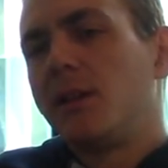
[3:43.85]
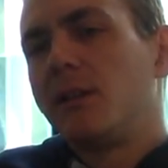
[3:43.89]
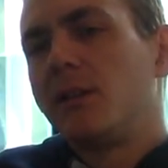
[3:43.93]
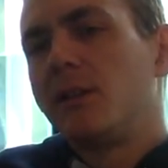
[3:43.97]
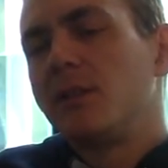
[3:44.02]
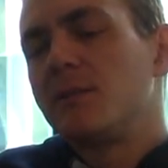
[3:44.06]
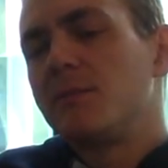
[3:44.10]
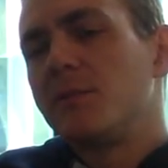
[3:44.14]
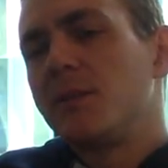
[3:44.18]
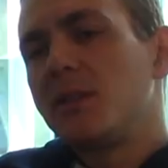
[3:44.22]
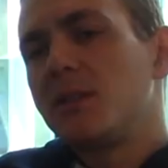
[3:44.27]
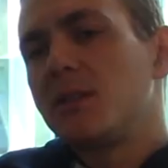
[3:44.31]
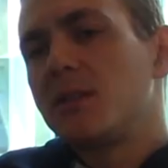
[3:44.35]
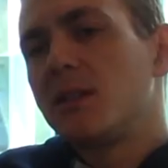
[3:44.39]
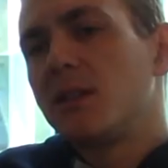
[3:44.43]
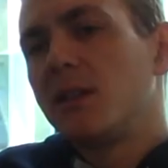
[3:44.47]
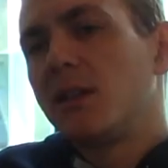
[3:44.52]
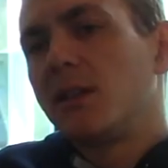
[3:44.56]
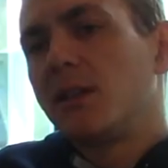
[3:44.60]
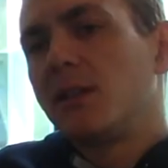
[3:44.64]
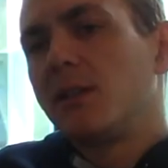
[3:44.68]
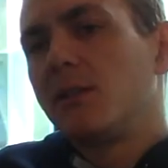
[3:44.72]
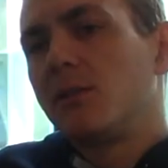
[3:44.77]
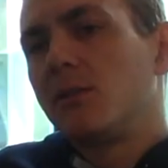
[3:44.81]
This means
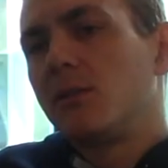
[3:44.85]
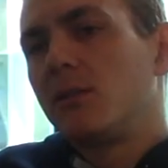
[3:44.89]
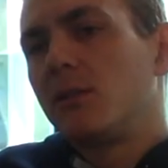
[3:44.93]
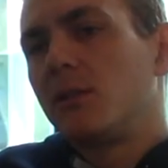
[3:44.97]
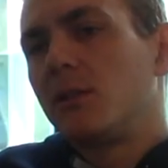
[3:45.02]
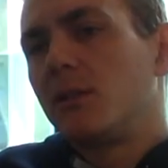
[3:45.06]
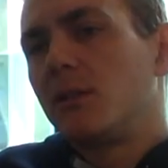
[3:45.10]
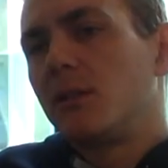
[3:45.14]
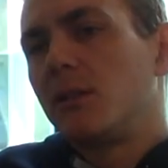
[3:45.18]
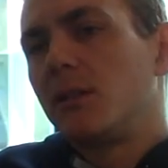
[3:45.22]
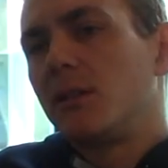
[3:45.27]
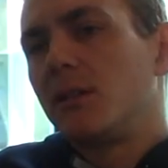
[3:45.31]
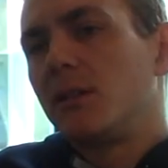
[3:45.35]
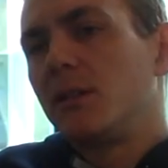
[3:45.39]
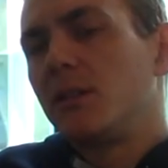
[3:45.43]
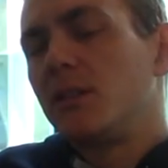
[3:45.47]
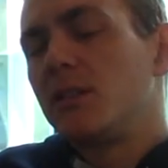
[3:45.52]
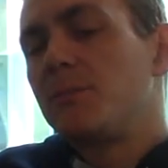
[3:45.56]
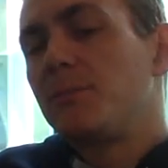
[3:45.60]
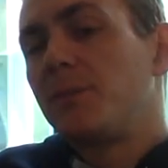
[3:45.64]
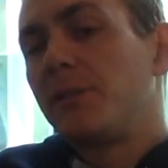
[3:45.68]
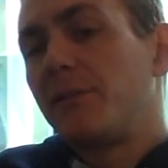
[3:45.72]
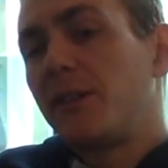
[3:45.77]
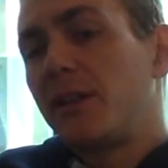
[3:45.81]
uh,
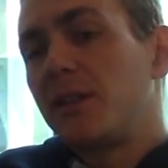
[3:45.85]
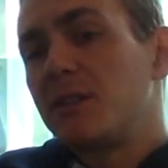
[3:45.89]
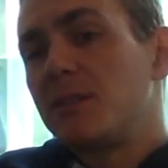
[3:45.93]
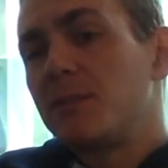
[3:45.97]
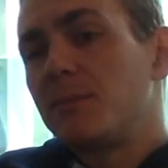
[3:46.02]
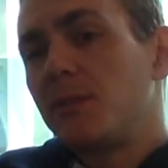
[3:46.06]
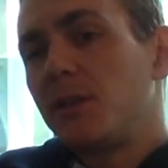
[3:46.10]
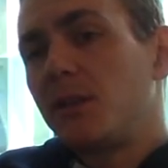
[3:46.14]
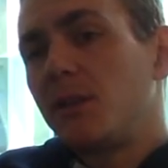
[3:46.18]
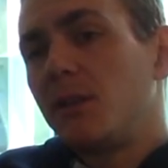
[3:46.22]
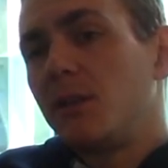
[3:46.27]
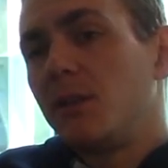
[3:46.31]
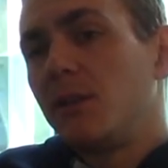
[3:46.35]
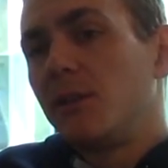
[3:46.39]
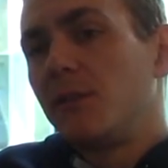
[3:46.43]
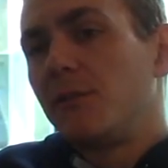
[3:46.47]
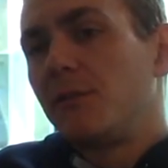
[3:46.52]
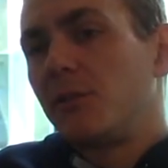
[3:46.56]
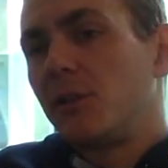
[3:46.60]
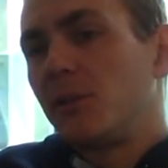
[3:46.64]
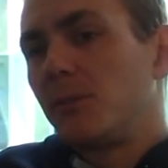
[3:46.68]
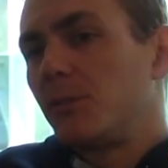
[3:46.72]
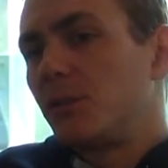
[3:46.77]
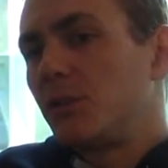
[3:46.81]
this prevents me
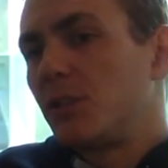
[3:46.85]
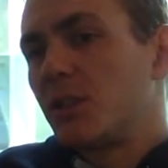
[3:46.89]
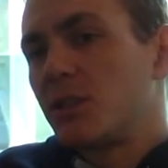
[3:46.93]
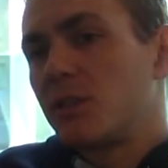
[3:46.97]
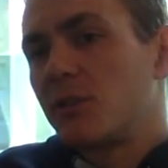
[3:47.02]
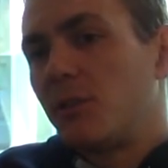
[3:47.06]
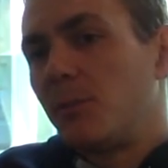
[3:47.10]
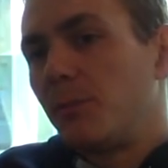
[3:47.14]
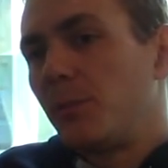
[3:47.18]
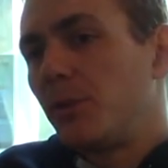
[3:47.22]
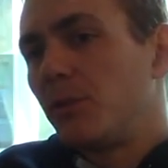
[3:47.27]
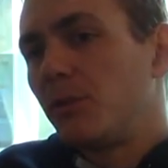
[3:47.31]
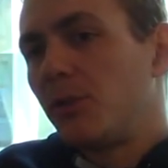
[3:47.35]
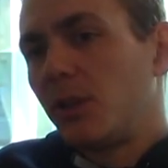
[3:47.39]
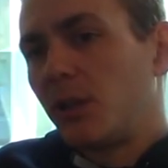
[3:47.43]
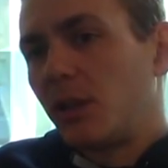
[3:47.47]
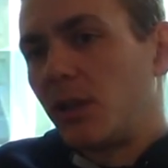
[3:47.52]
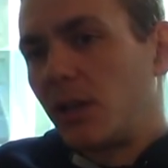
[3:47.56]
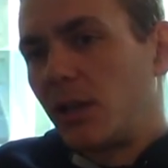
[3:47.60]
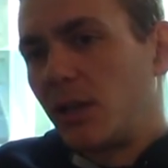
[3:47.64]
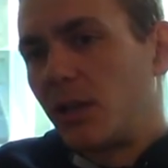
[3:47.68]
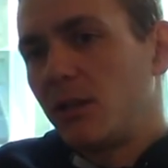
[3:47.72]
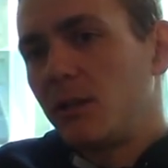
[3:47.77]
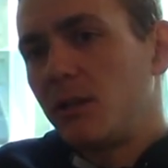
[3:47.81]
from just computing
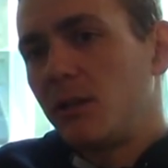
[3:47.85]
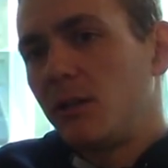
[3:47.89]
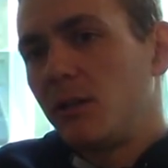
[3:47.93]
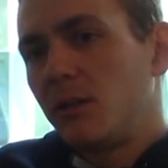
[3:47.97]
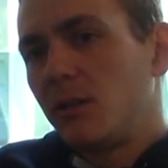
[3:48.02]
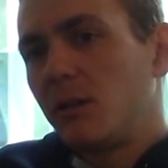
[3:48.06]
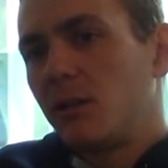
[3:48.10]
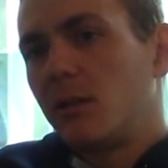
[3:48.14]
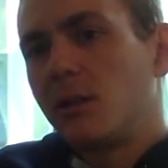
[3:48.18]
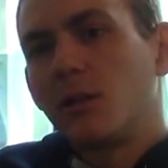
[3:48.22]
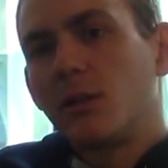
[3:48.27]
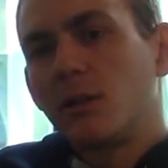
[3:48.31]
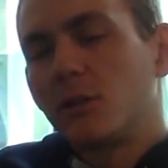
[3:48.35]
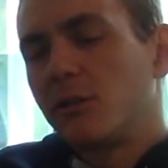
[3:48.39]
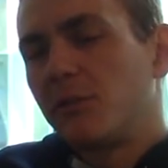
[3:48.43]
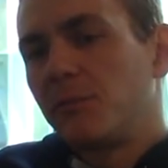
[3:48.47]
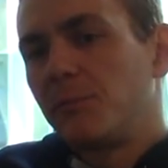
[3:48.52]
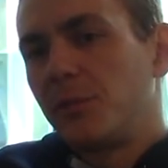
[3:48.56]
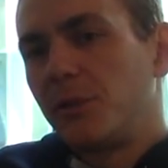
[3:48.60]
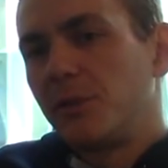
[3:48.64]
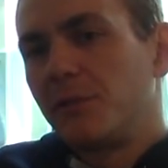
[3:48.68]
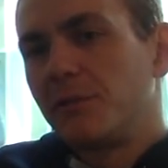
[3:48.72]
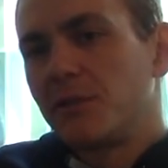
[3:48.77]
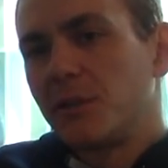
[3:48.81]
ahead a lot
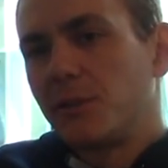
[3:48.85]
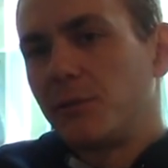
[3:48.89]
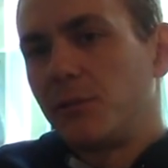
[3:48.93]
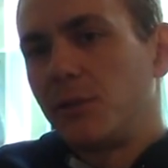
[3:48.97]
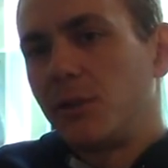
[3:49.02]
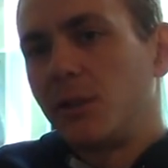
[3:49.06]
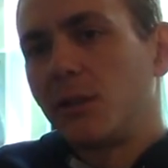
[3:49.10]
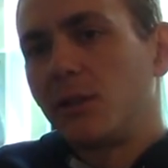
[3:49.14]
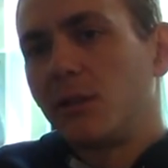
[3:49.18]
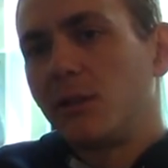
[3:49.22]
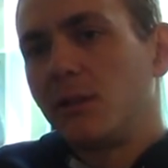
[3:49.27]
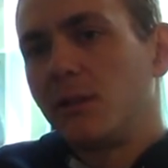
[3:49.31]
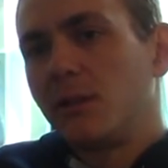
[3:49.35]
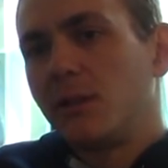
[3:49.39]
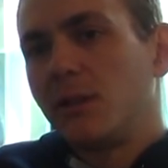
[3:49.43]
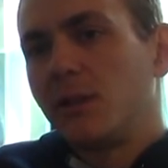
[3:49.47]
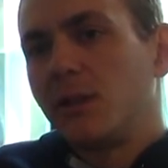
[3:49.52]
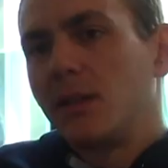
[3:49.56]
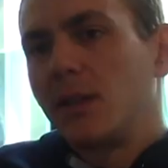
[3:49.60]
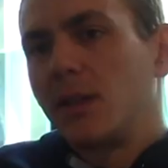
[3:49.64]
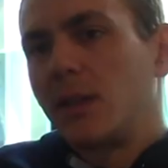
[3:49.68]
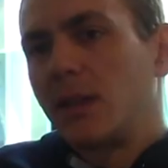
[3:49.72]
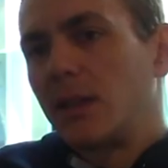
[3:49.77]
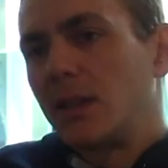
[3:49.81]
of proofs of work
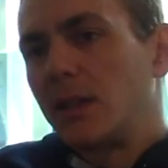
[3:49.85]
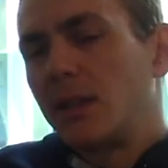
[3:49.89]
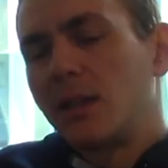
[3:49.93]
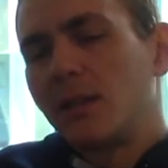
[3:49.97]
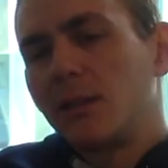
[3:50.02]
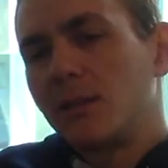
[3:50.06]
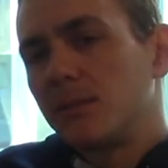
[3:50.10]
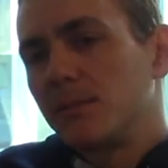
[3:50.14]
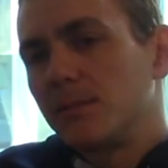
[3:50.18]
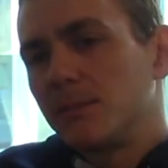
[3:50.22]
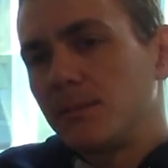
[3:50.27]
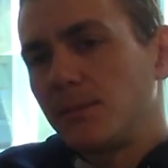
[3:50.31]
and then